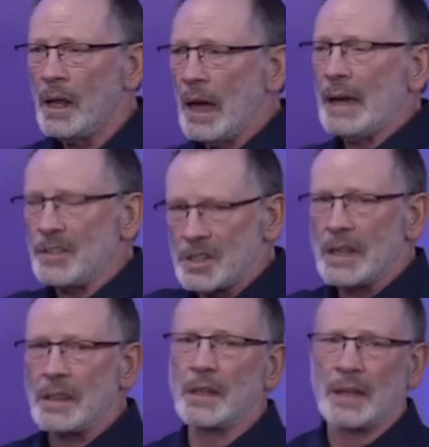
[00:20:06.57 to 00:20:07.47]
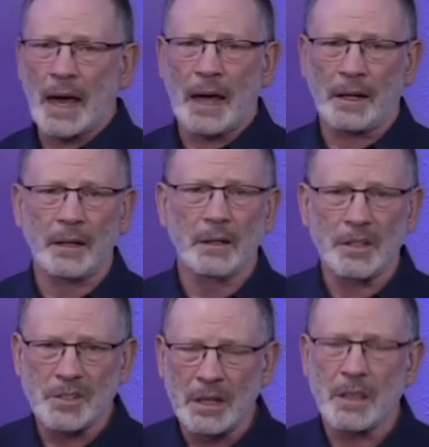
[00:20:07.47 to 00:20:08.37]
and it's in the data,
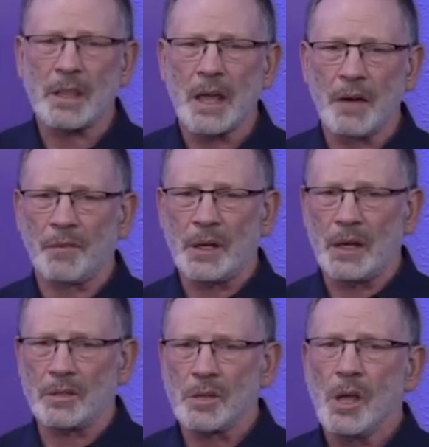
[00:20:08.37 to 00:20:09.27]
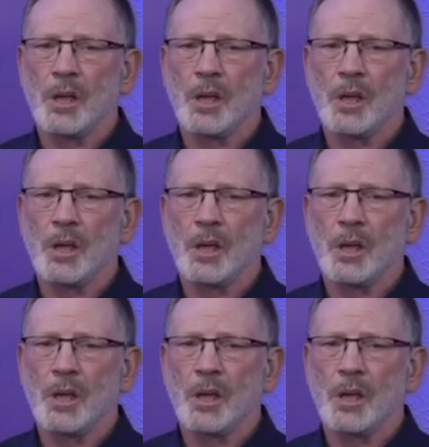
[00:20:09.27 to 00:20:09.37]
it's in the evidence.